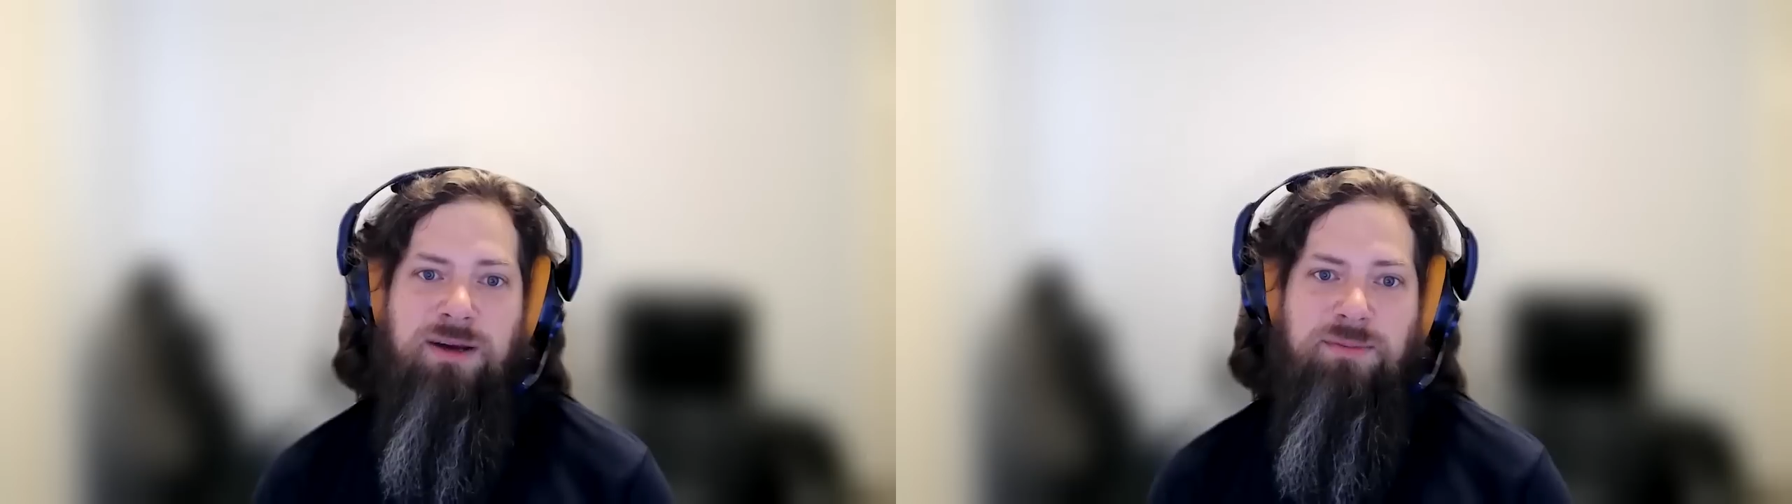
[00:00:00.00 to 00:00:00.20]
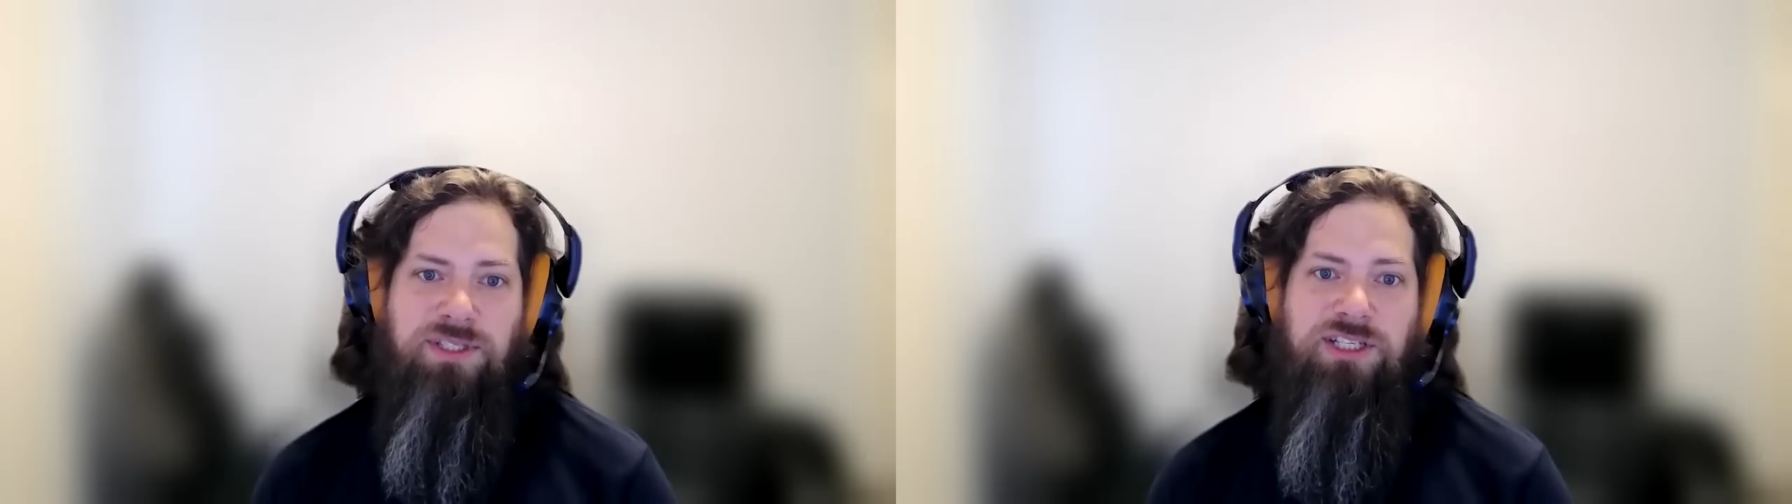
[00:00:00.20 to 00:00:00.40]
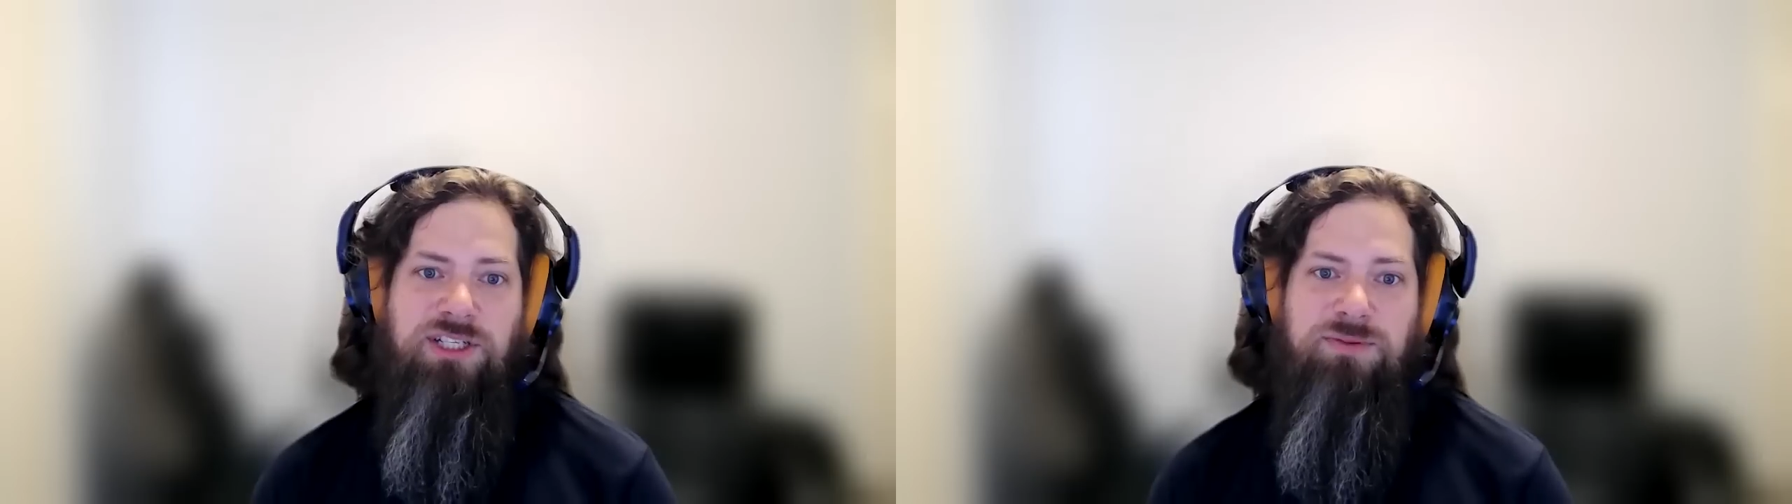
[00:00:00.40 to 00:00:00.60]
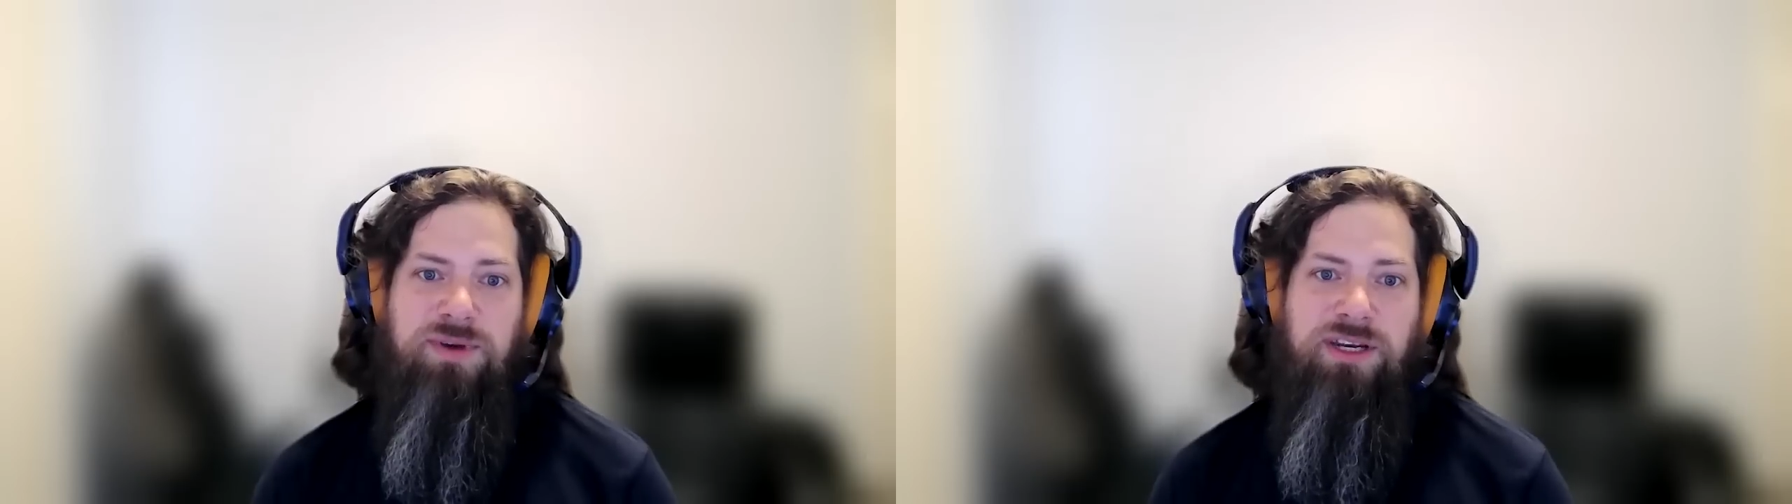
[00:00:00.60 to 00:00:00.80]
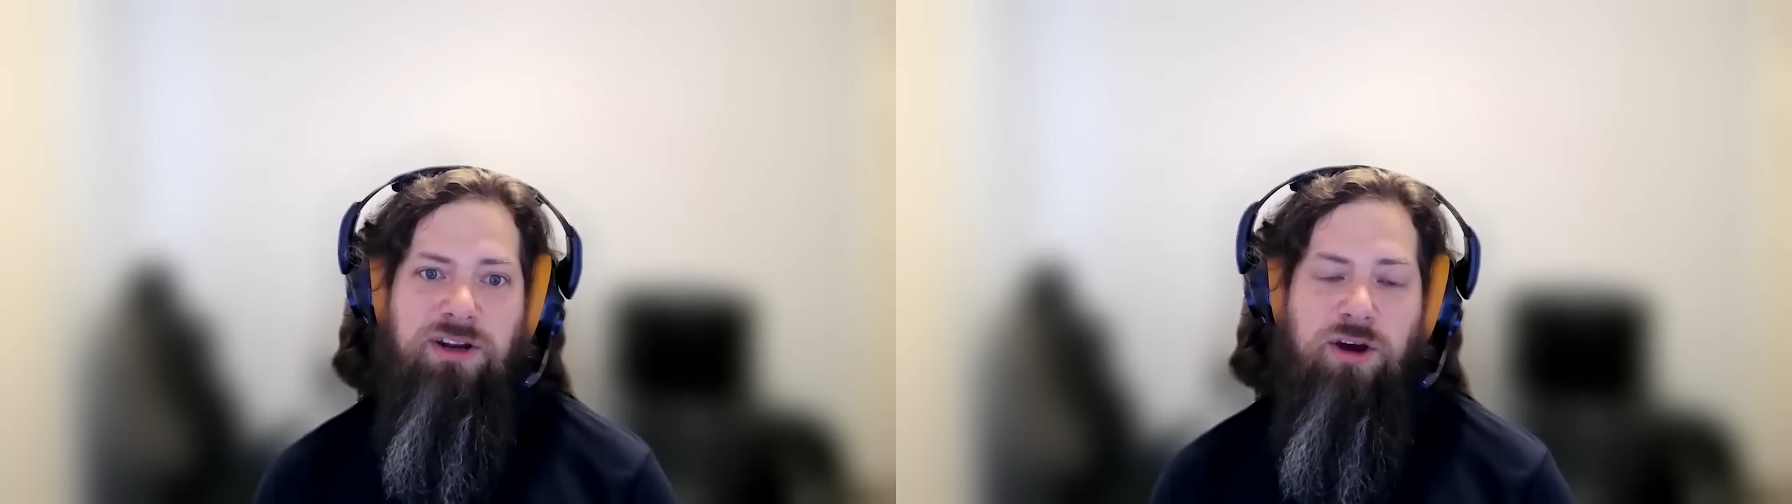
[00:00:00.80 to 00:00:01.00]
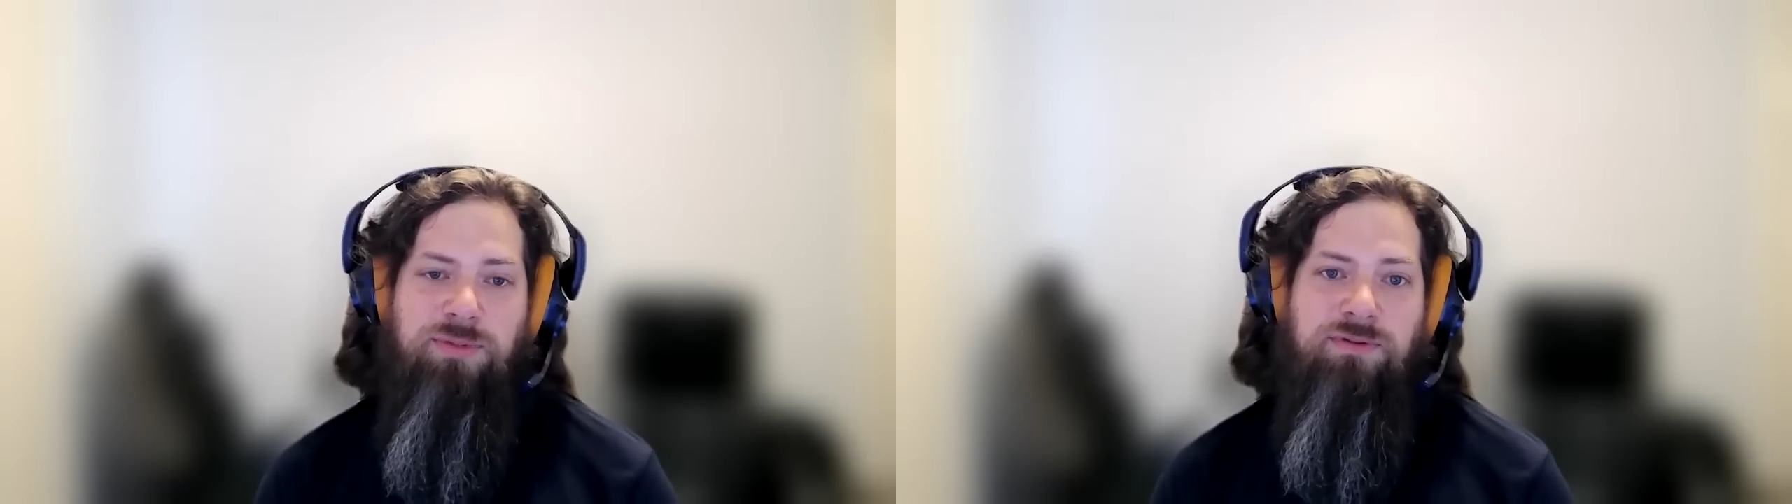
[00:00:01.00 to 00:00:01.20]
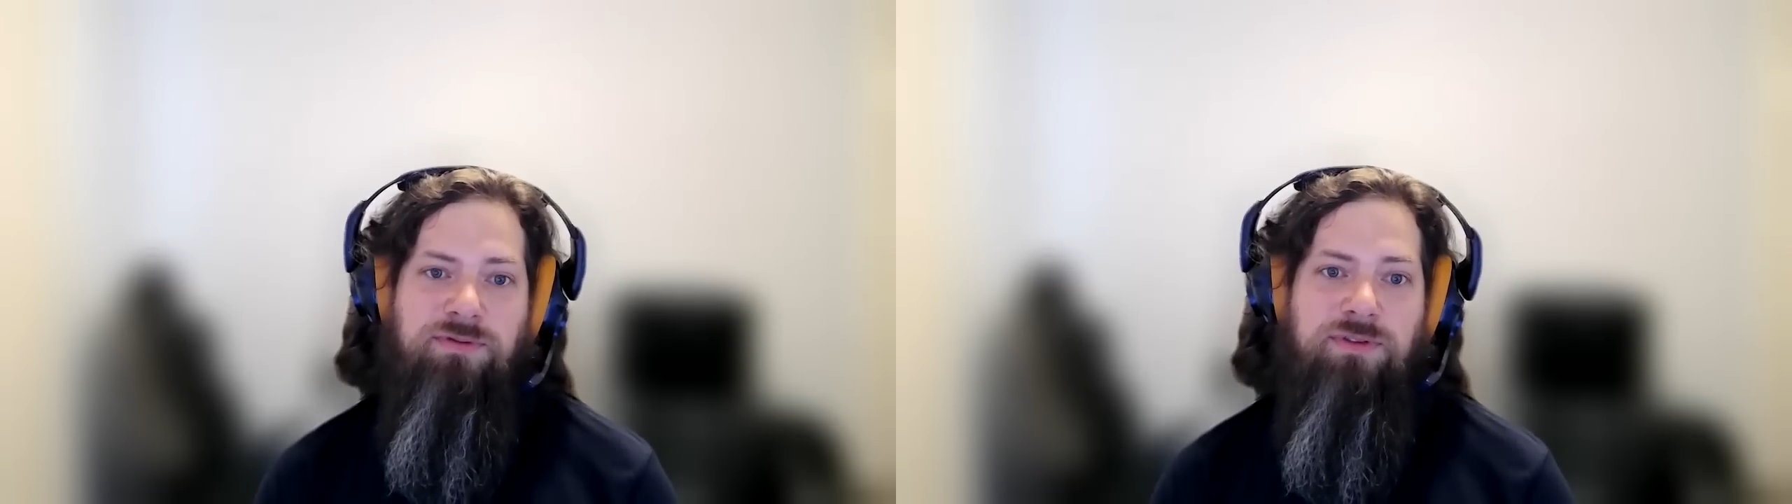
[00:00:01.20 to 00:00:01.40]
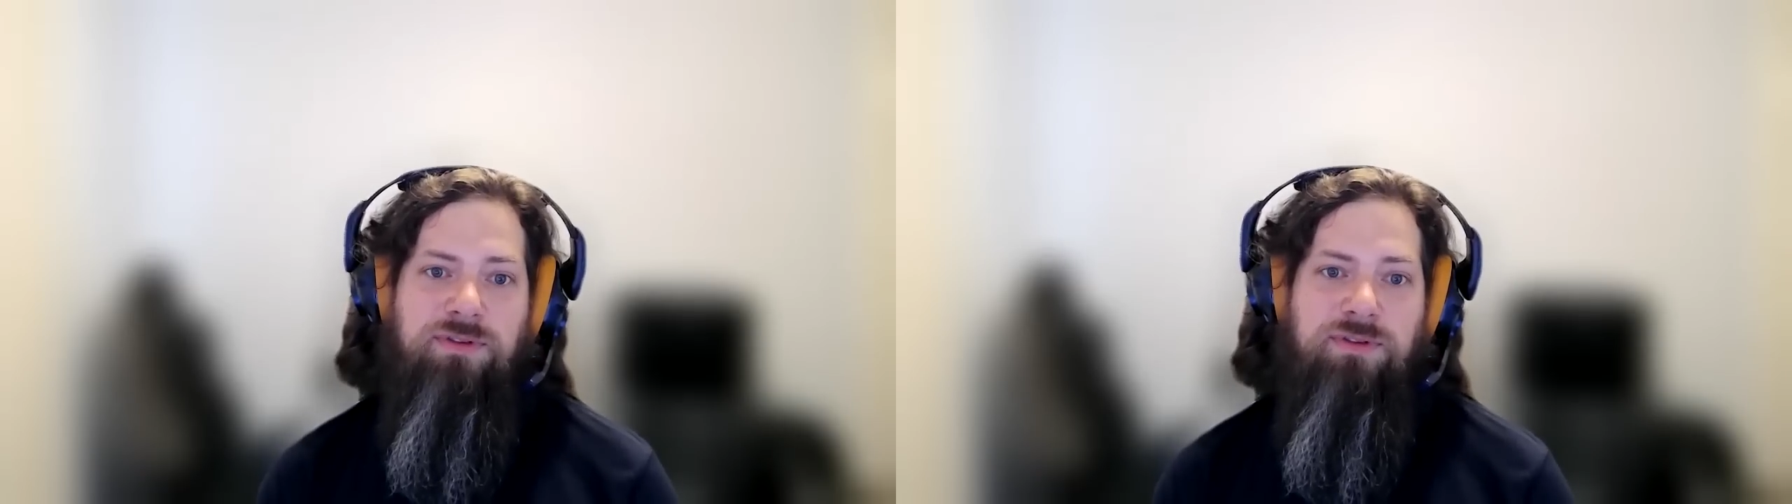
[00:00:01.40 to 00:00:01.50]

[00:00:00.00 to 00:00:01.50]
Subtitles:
positions being open